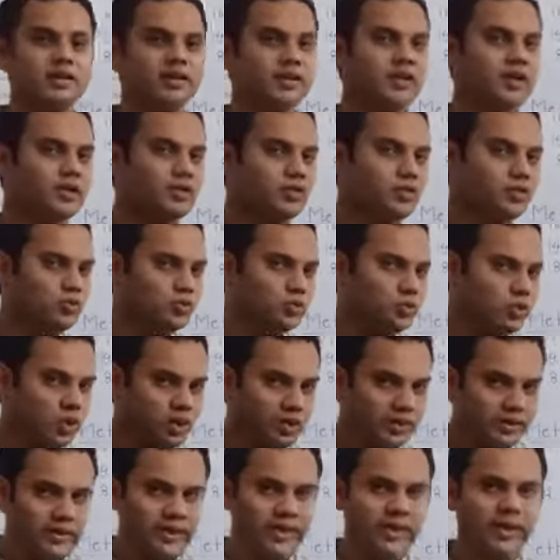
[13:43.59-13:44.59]
They do
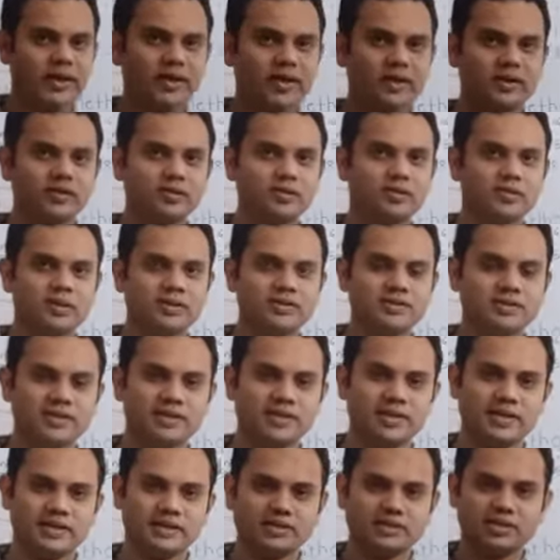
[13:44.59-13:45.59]
not take into
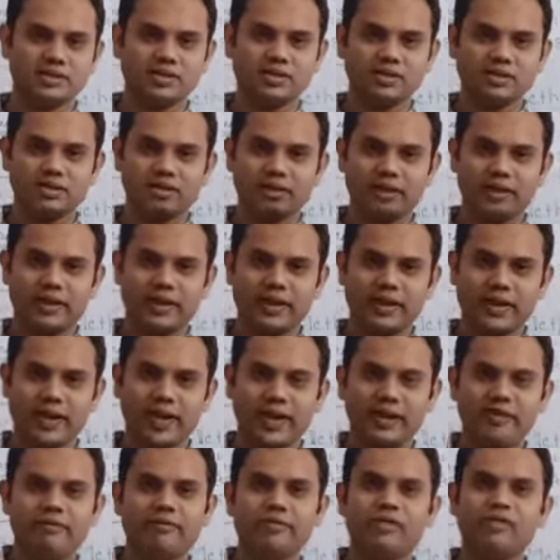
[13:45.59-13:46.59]
consideration
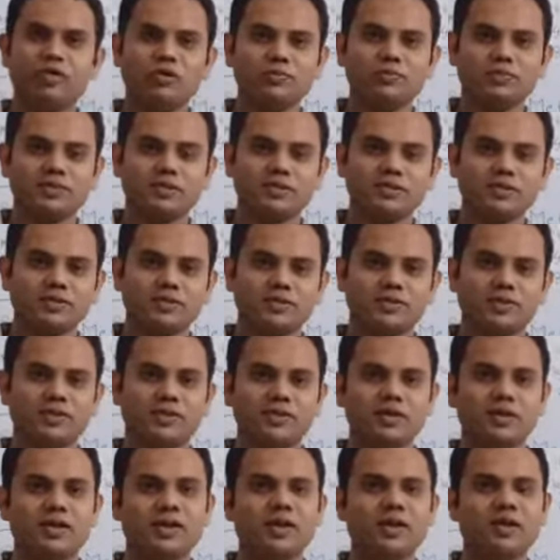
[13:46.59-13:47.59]
every
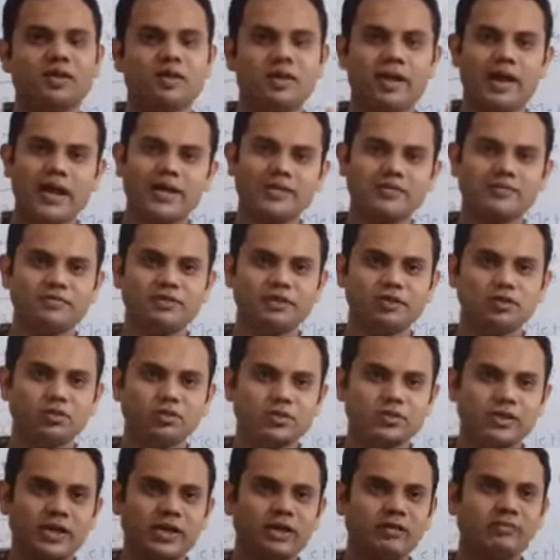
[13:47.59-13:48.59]
observation. As we
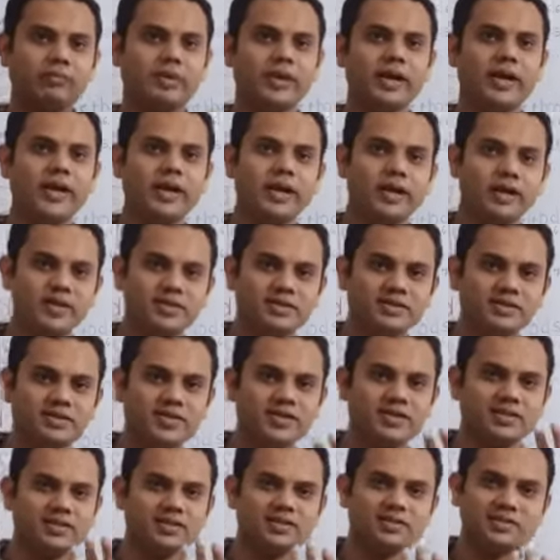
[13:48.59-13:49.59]
know that median is
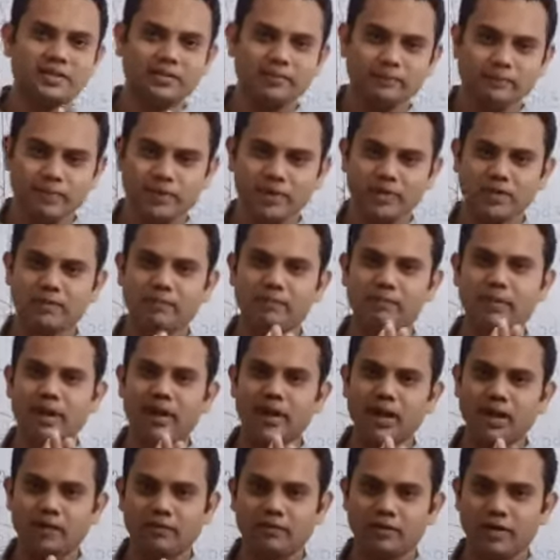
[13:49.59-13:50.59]
just simply a
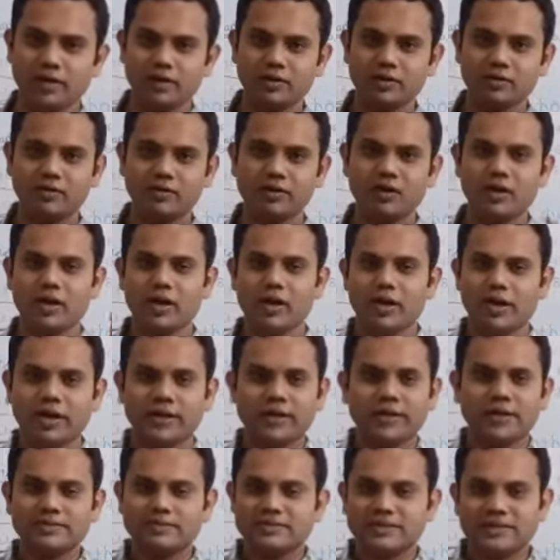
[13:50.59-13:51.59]
middle value.
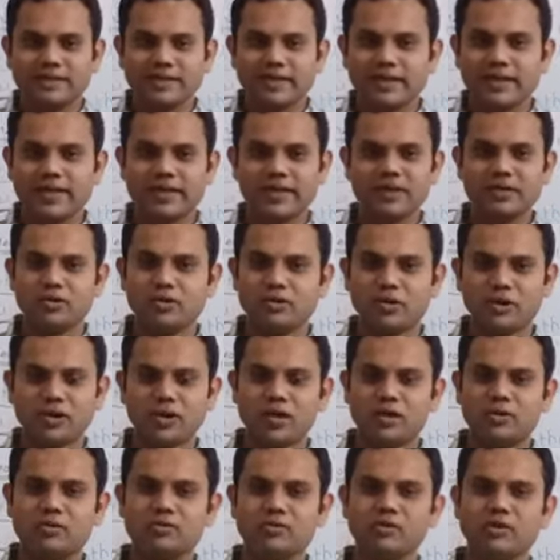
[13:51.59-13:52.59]
It doesn't take into
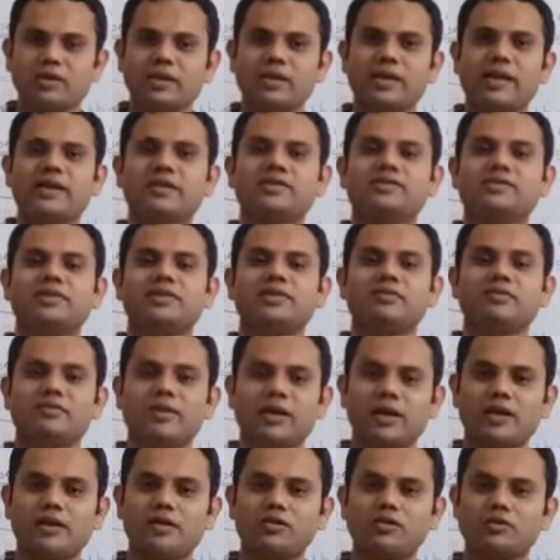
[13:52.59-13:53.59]
account the extreme
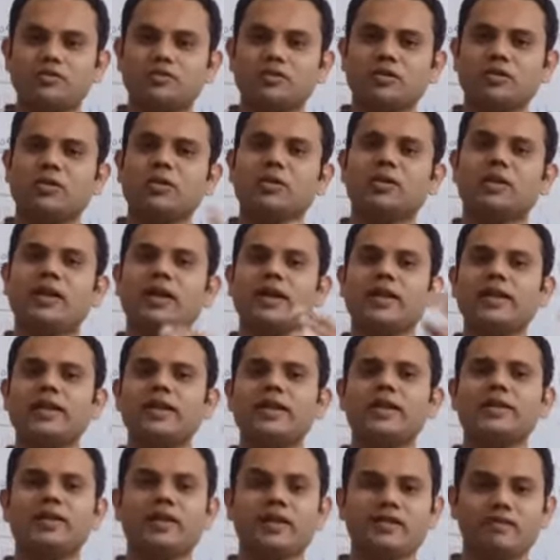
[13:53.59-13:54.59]
values or
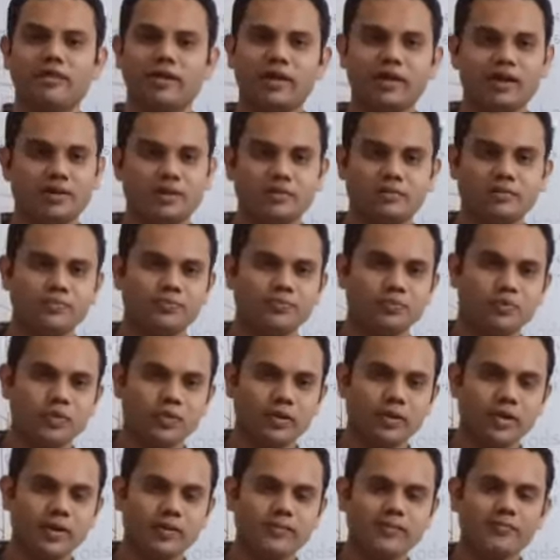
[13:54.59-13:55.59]
any other value.
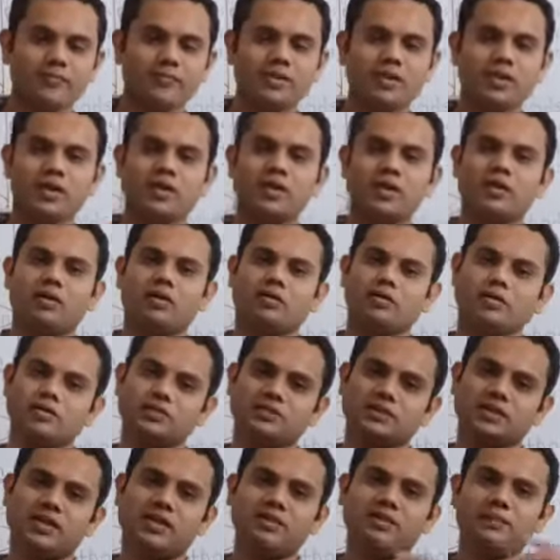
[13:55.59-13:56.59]
Okay.
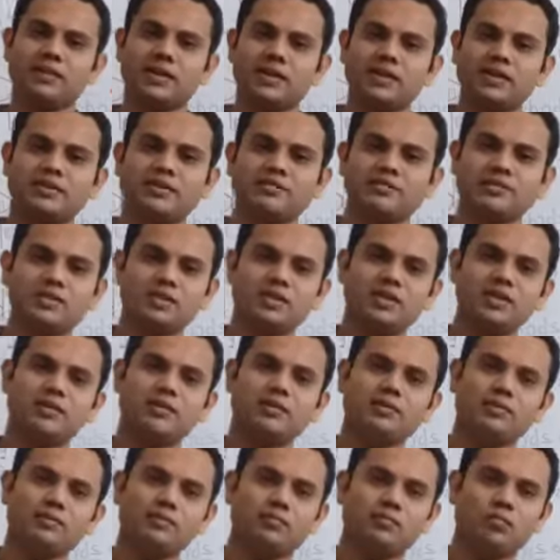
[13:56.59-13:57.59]
Same case with
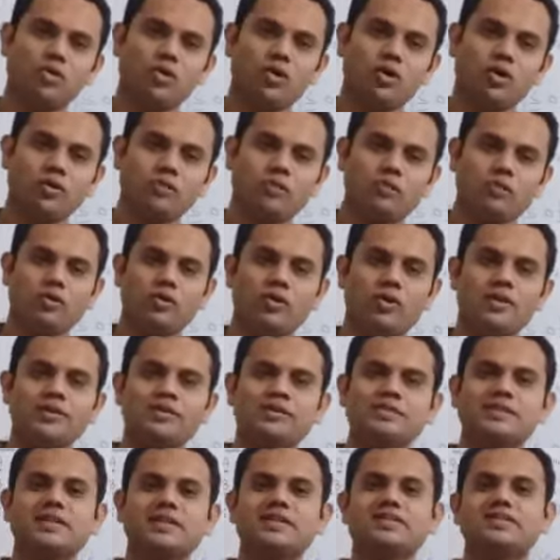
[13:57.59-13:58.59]
the mode. Mode
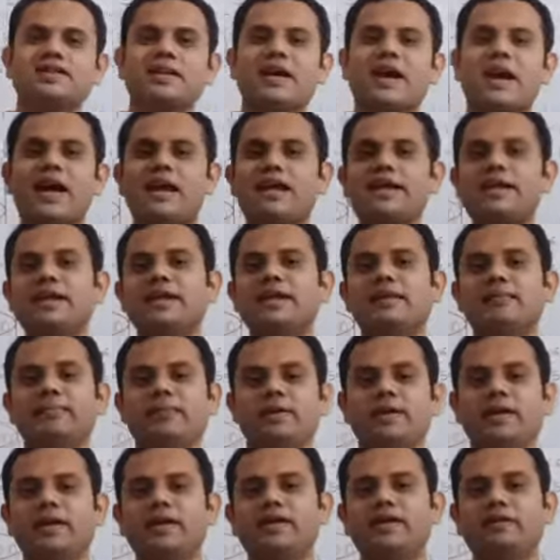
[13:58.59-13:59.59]
is just highly
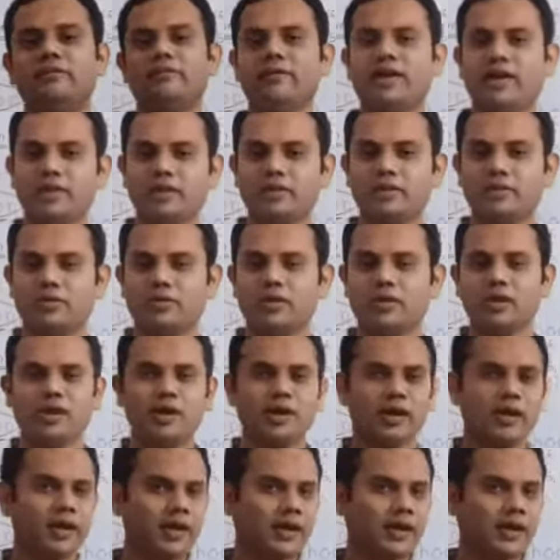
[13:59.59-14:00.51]
repetitive value.